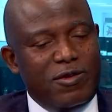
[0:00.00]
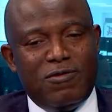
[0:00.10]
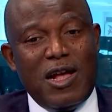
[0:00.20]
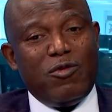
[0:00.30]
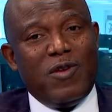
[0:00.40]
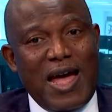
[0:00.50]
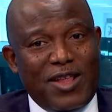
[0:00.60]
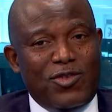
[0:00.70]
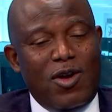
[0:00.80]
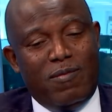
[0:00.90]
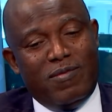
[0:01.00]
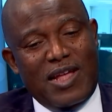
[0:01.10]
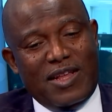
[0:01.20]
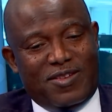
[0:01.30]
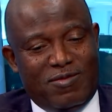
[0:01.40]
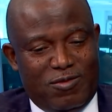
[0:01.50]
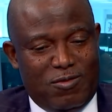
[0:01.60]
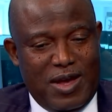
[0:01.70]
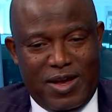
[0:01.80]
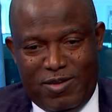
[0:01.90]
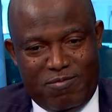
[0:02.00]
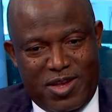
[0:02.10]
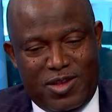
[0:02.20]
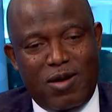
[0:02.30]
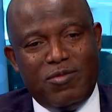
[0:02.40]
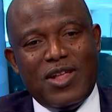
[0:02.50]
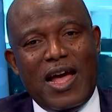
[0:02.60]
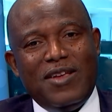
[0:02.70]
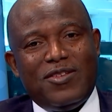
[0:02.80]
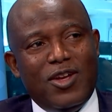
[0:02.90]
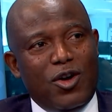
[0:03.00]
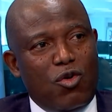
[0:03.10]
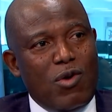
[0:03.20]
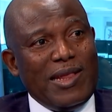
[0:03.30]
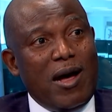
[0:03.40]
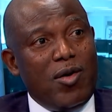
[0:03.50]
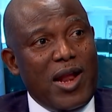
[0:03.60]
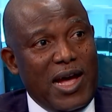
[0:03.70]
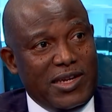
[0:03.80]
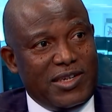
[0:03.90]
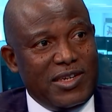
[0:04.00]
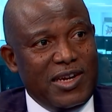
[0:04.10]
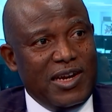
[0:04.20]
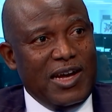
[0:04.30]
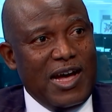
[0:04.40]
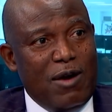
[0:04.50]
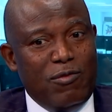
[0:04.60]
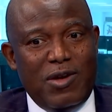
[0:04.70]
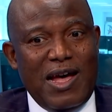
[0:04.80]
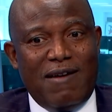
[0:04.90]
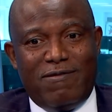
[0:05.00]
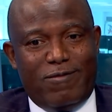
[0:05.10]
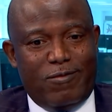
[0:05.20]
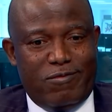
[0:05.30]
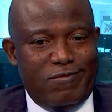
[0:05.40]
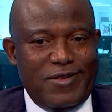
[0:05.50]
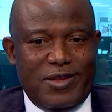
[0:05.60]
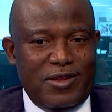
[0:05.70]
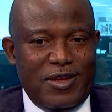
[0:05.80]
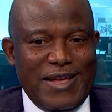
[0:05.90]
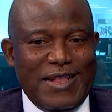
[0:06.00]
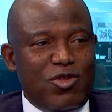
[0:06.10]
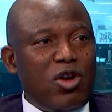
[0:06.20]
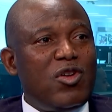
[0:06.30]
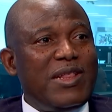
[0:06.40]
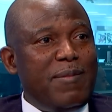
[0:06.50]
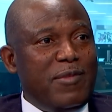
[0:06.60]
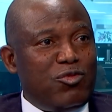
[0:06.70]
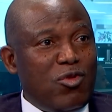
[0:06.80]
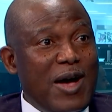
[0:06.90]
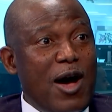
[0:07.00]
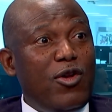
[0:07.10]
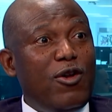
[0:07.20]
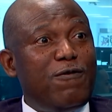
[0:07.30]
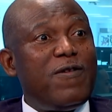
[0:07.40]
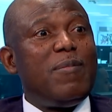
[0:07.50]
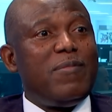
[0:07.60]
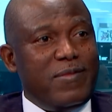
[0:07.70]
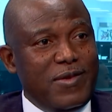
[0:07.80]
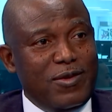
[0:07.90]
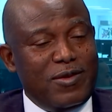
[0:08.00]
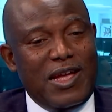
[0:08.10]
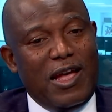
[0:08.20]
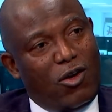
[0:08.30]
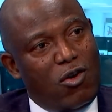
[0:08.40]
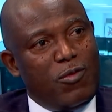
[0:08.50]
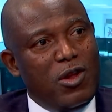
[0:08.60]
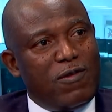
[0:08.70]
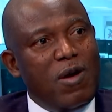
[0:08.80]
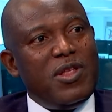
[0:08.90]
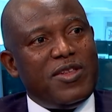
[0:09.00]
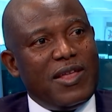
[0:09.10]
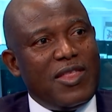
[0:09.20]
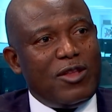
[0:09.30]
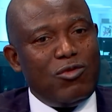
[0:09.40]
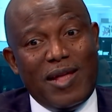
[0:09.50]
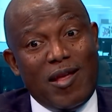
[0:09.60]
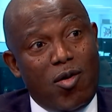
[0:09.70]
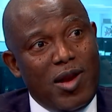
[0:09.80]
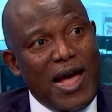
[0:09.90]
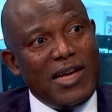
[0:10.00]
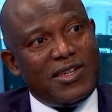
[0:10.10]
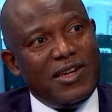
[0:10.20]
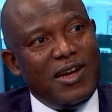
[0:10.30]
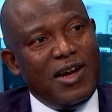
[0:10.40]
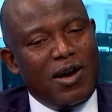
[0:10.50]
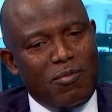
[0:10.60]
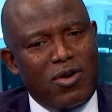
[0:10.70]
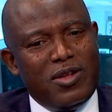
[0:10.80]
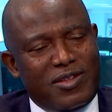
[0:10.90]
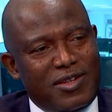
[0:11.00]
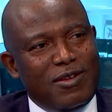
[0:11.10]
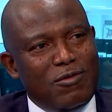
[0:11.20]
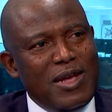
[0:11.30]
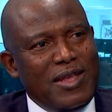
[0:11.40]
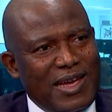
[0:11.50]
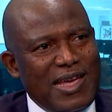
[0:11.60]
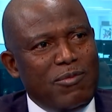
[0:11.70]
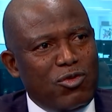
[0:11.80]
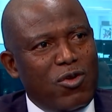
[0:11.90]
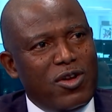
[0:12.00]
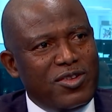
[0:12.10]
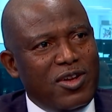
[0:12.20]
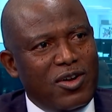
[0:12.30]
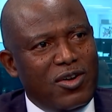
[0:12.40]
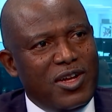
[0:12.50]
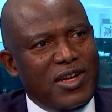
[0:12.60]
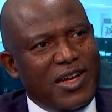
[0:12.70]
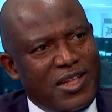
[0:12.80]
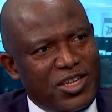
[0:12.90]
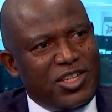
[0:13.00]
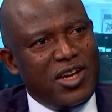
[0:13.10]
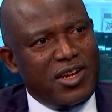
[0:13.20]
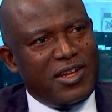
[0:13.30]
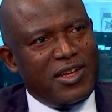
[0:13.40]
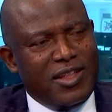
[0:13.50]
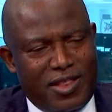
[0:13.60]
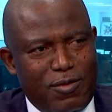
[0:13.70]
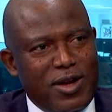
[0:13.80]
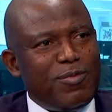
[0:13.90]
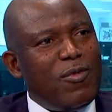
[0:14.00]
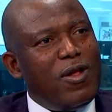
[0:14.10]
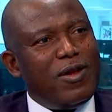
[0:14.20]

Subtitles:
In fact, we had some that were medium-sized who are now large, and we have inducted them into our Hall of Fame. There are a couple of companies like that who are now large, but when they came to us initially, they were small.